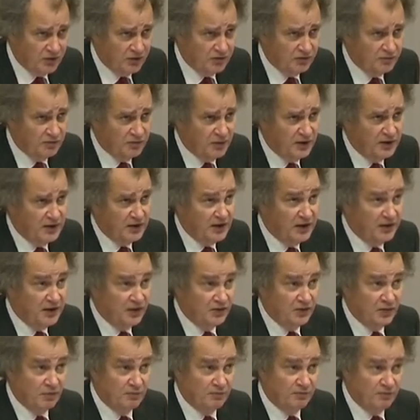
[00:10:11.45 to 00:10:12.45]
It's, It
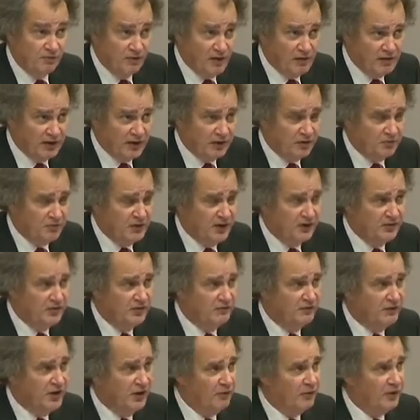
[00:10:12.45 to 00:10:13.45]
is a very
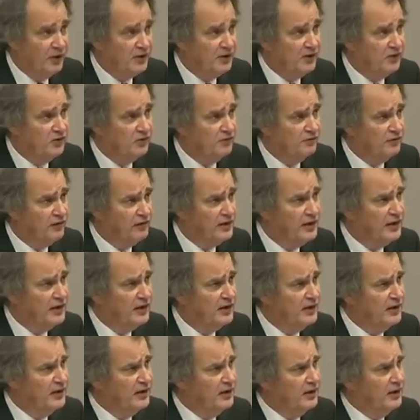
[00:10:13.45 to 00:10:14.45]
expensive network, it's a
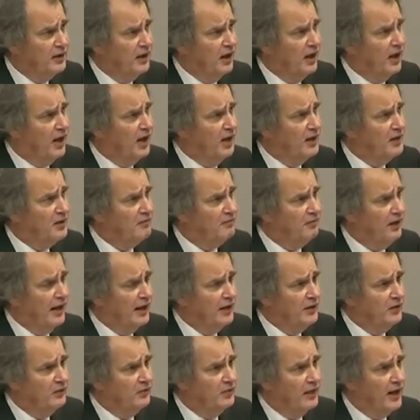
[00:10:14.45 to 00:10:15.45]
very highly
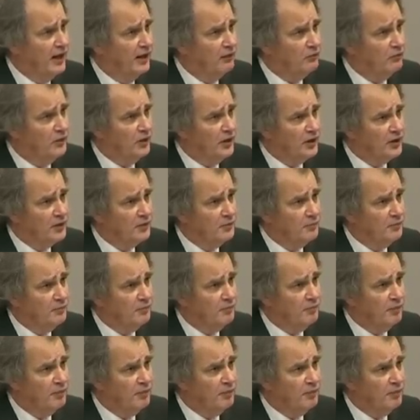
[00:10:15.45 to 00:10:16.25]
valued network,